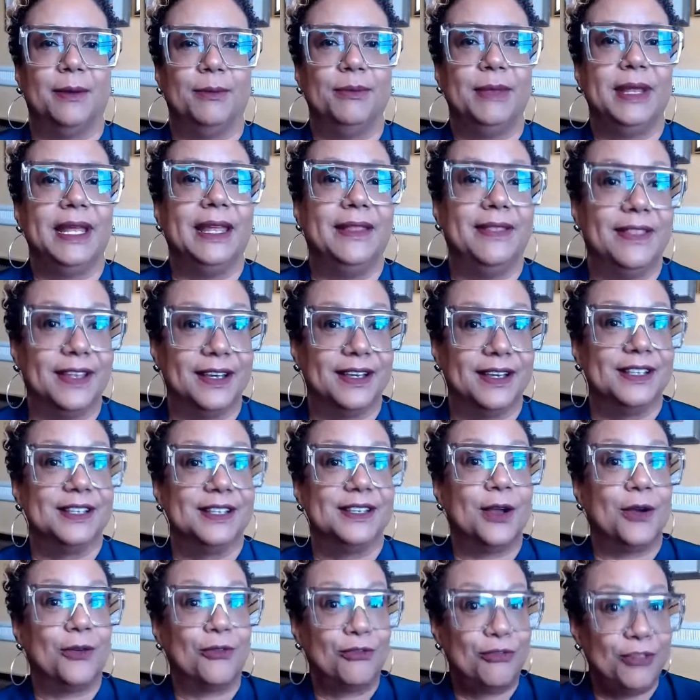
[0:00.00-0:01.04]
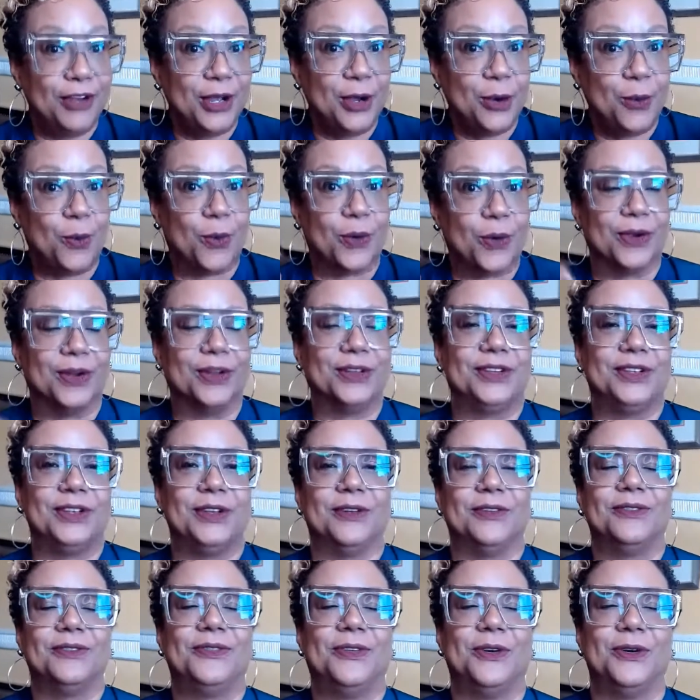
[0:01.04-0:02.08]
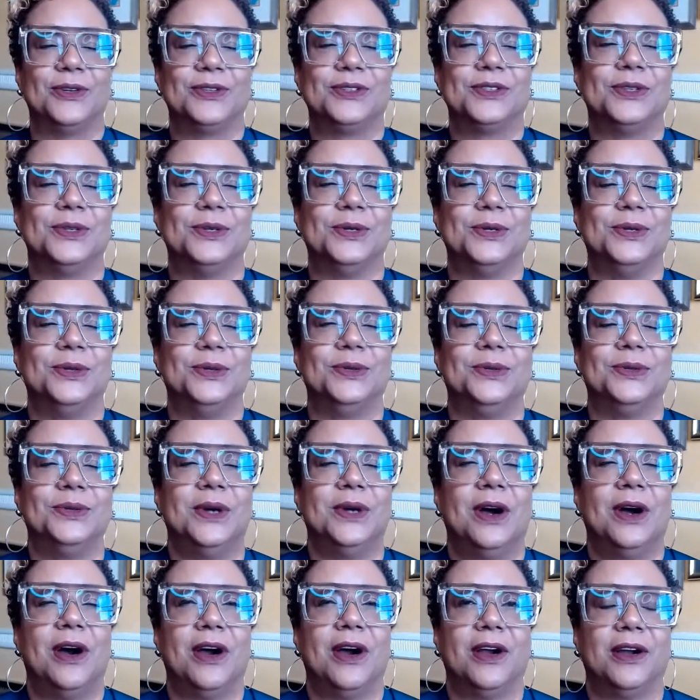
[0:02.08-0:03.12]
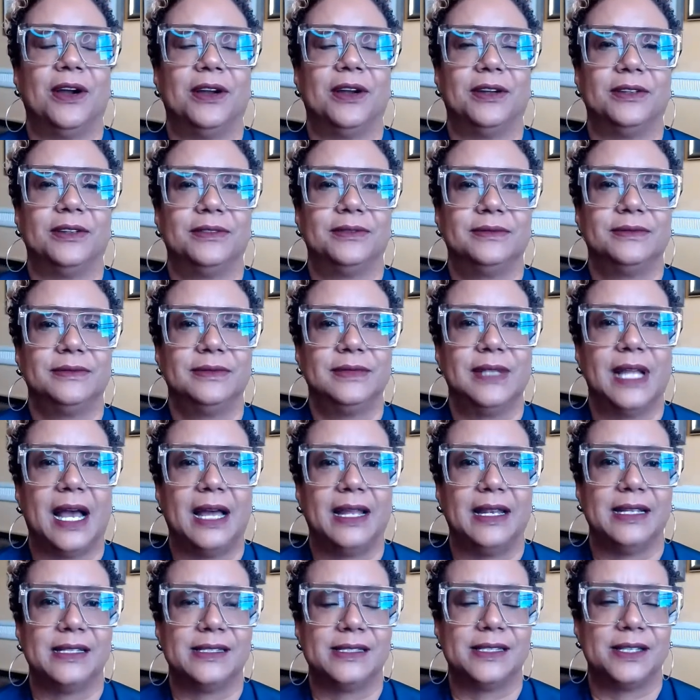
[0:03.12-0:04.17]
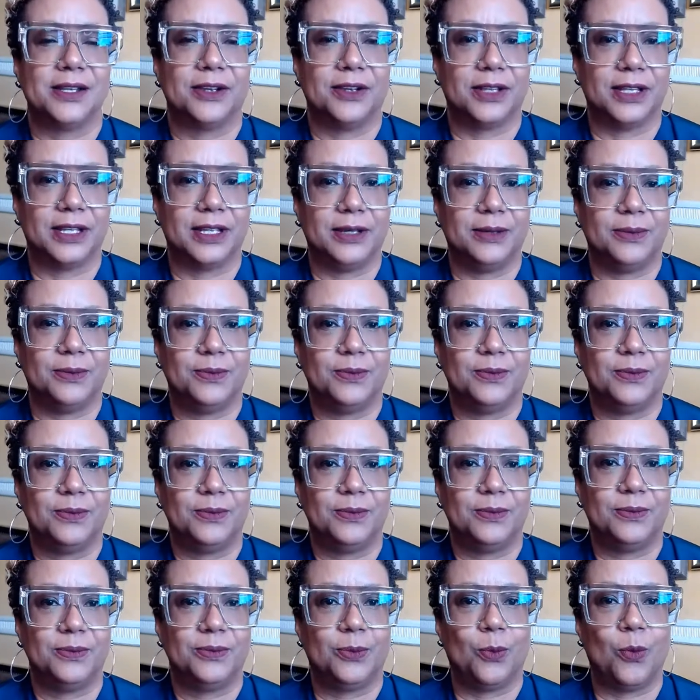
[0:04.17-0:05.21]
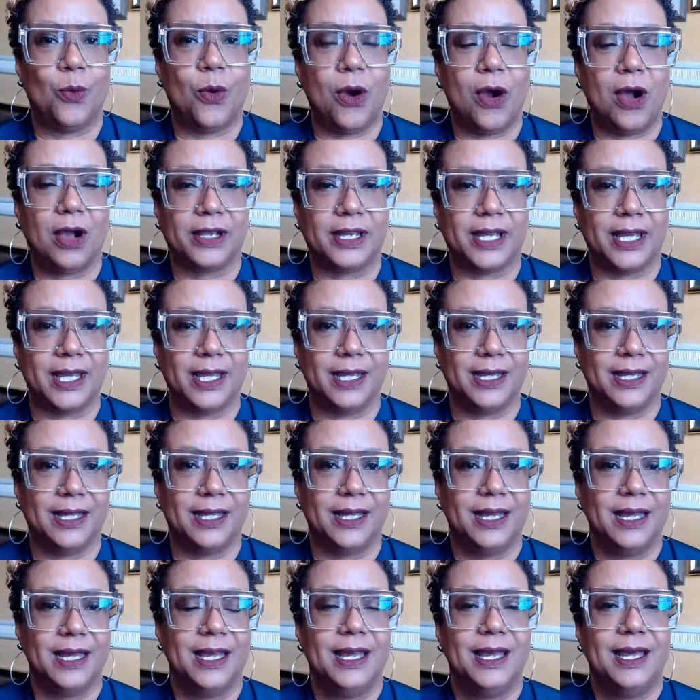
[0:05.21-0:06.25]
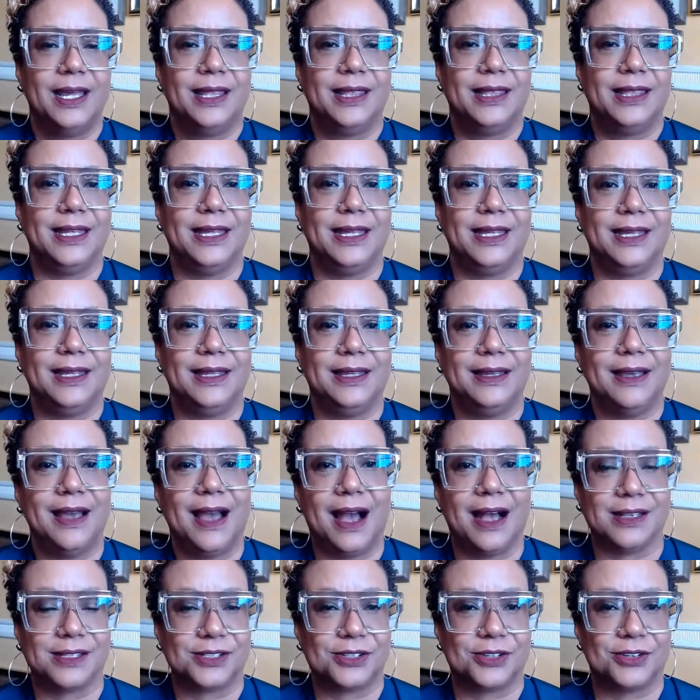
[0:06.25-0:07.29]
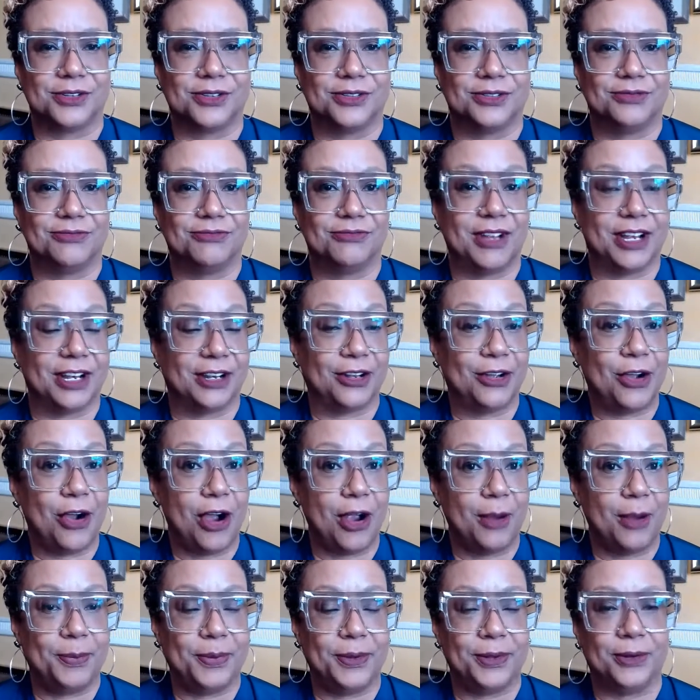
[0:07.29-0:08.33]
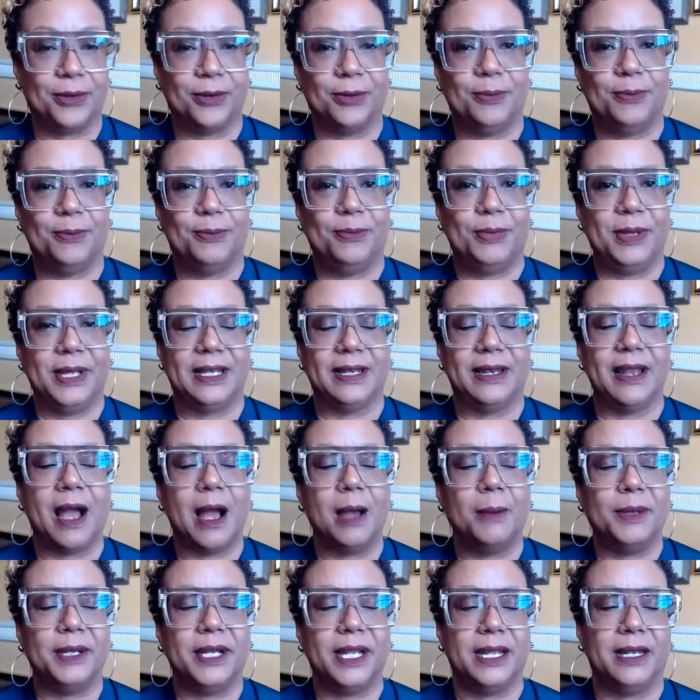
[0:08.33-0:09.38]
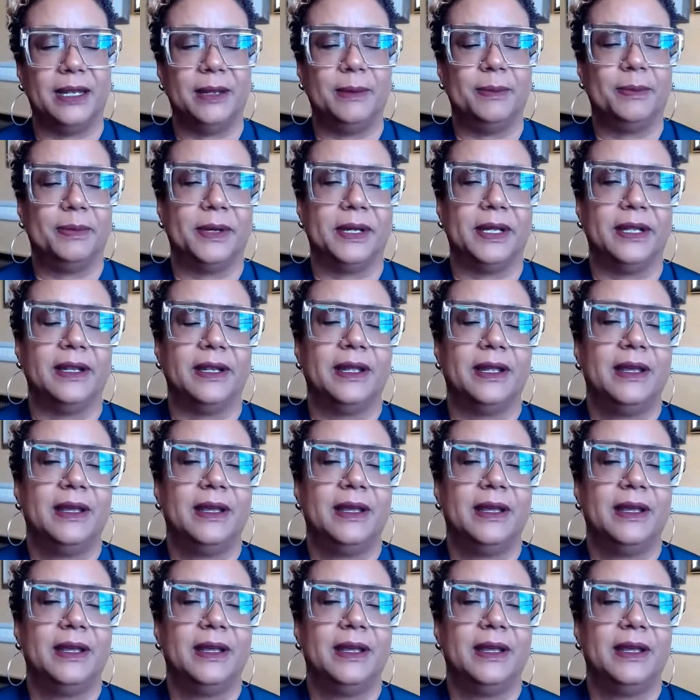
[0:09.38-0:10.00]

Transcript: in the real world, folks who are not necessarily walking the Oscar red carpet or being nominated, but